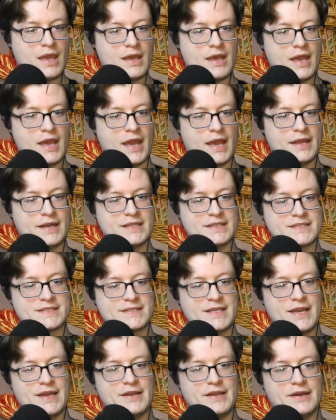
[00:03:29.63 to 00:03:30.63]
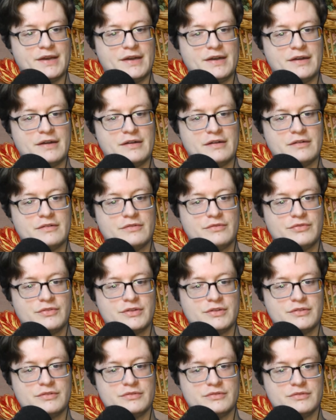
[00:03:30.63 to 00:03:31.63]
And instead of
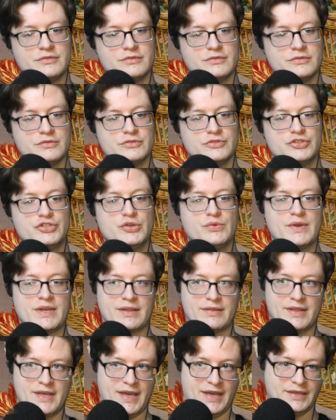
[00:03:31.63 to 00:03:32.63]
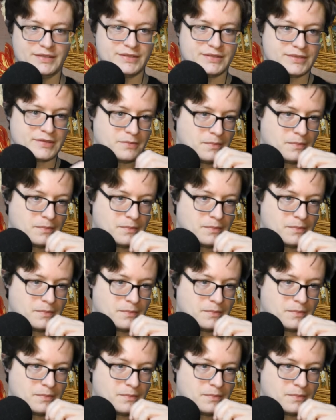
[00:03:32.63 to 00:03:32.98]
doing this,